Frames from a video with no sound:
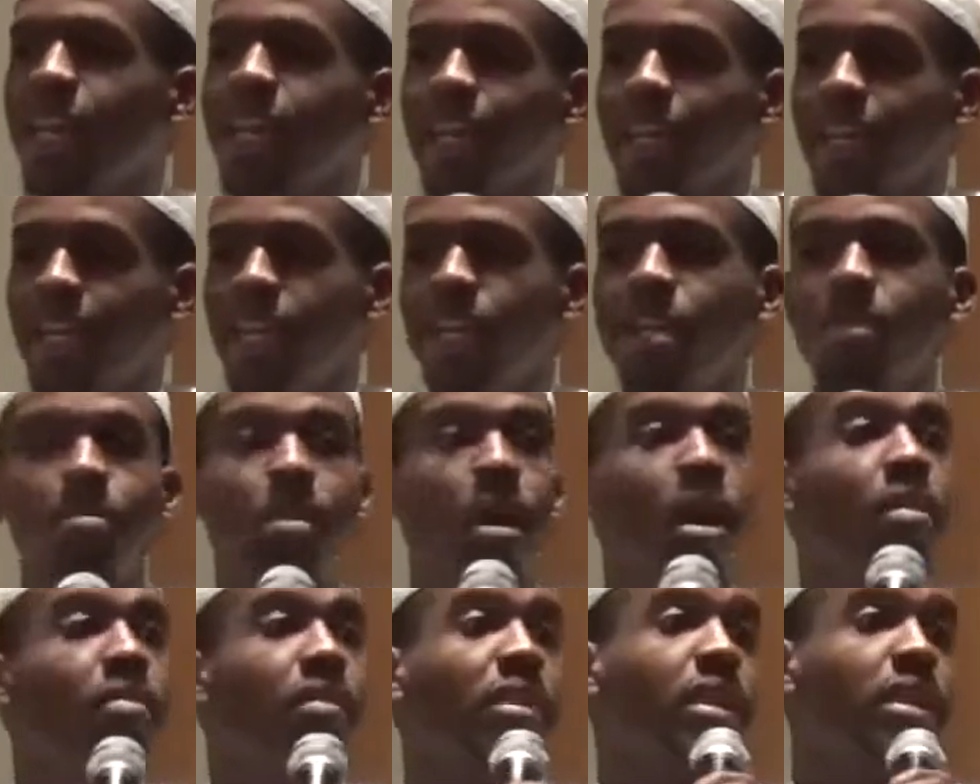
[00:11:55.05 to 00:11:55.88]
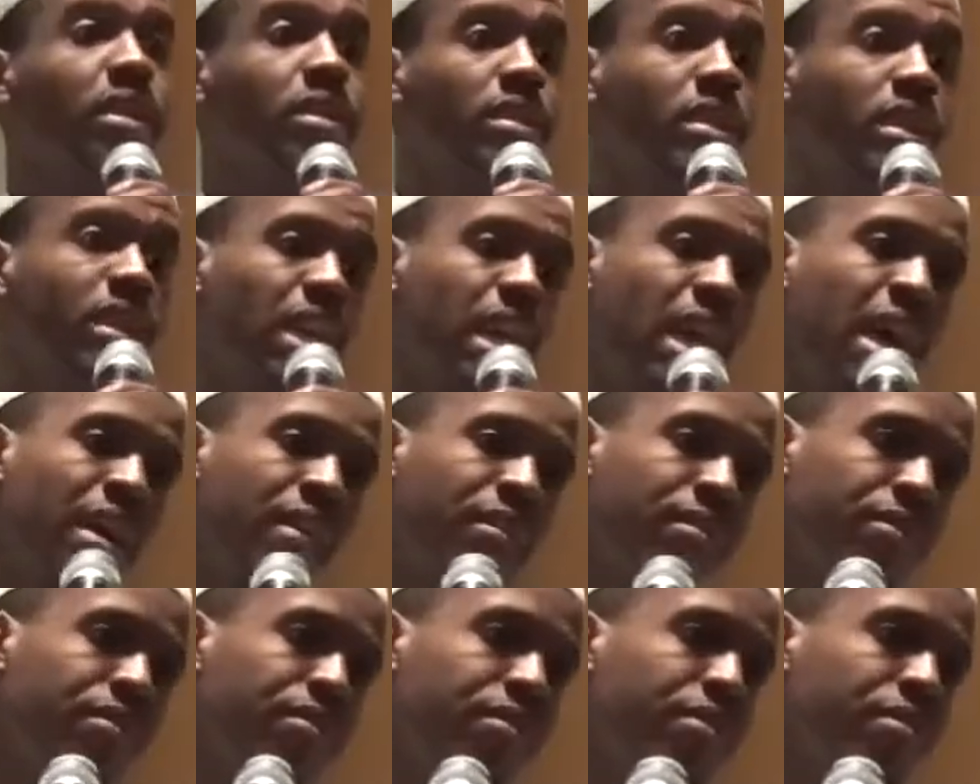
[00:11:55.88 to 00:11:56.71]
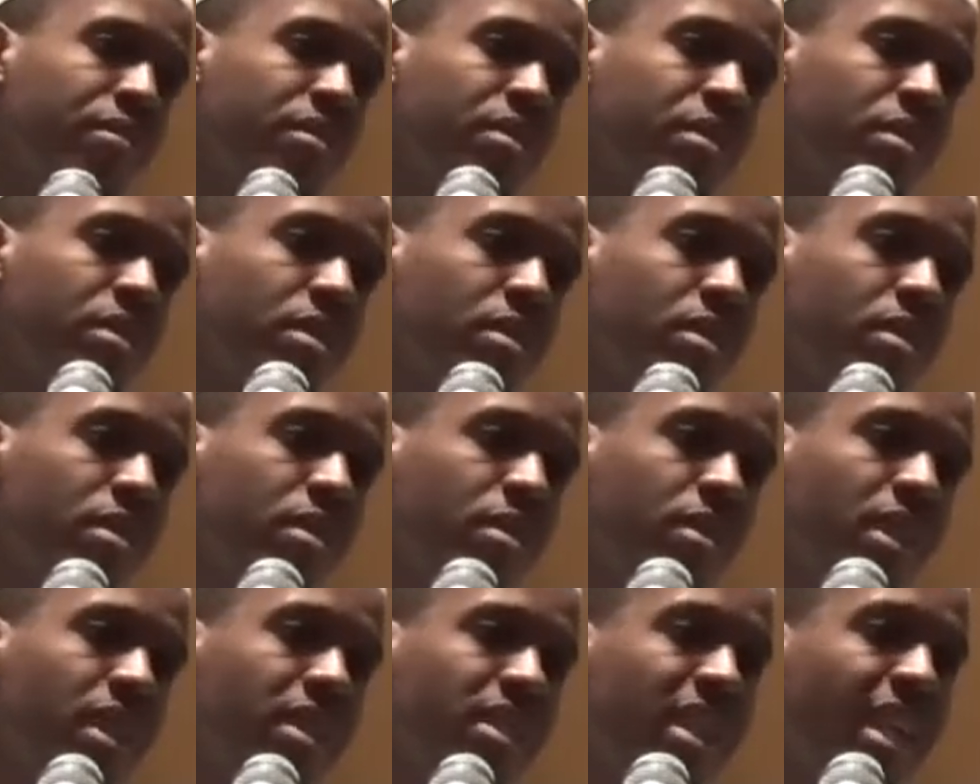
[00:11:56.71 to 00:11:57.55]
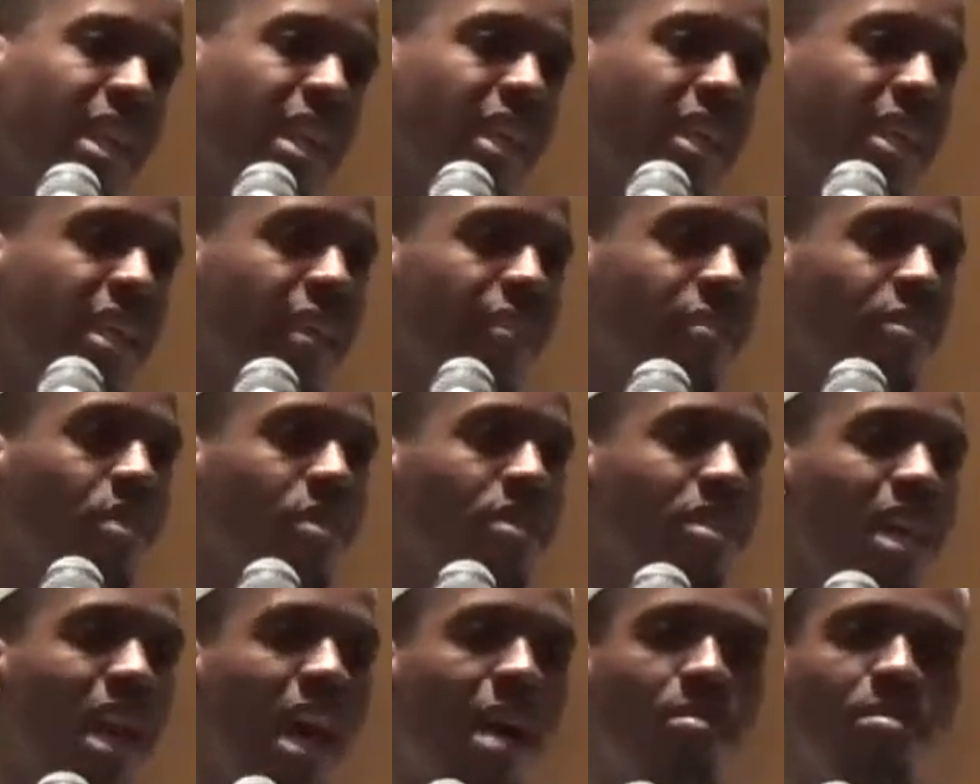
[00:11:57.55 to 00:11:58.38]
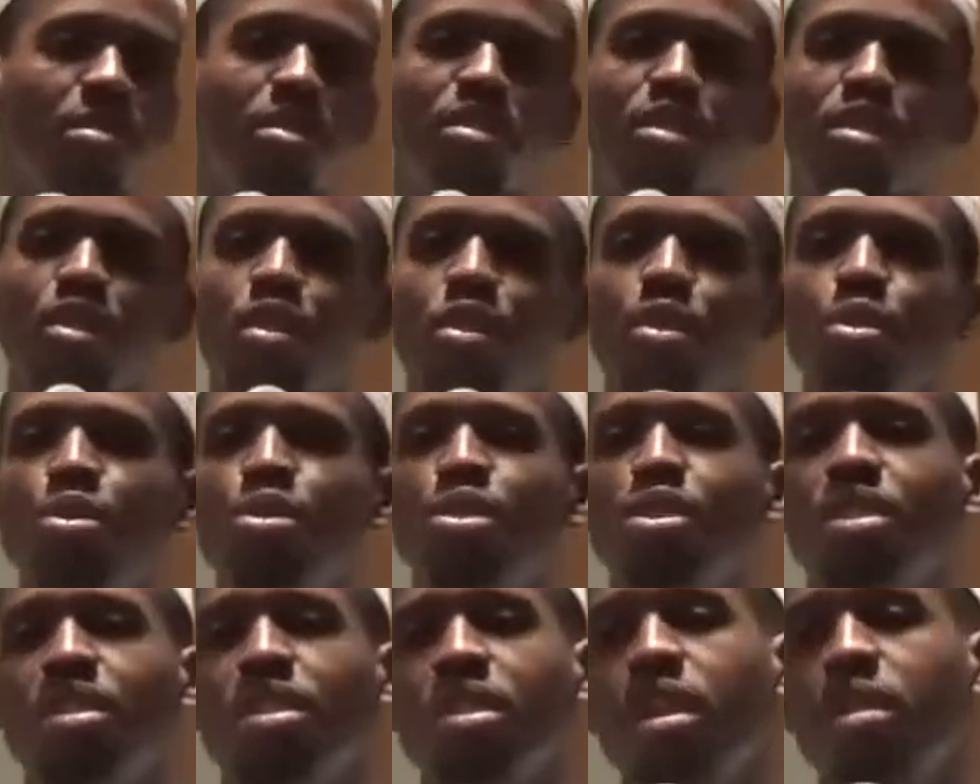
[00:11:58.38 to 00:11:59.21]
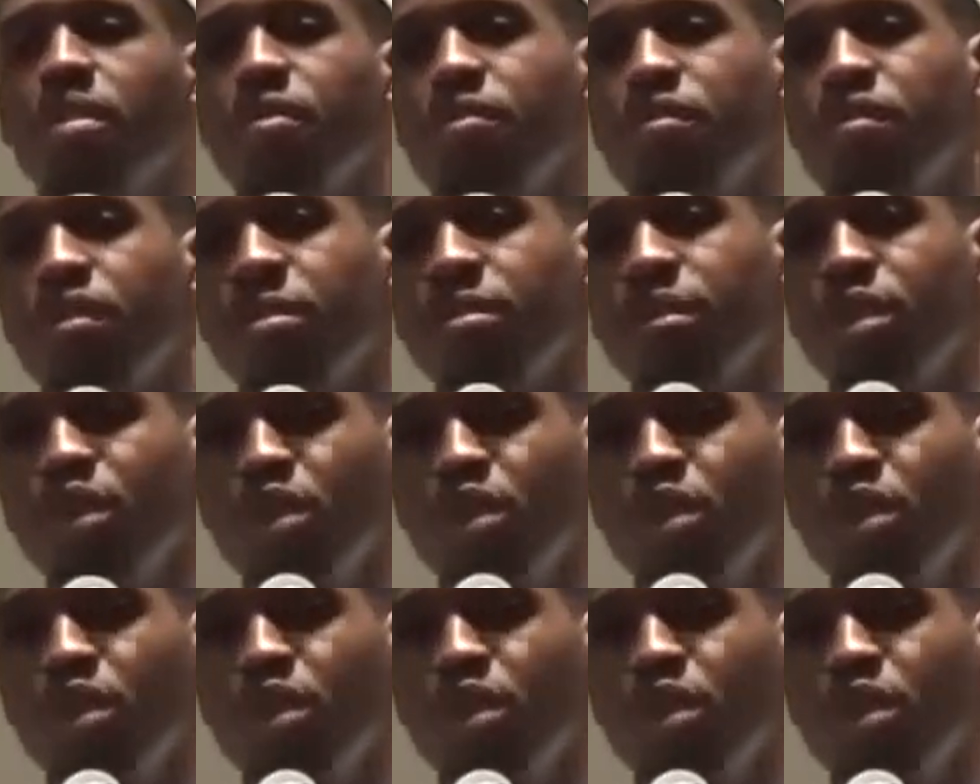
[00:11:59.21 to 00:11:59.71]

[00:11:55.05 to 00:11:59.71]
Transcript: and the hikmah of i'tikaf. Is that it gives you time to seclude yourself from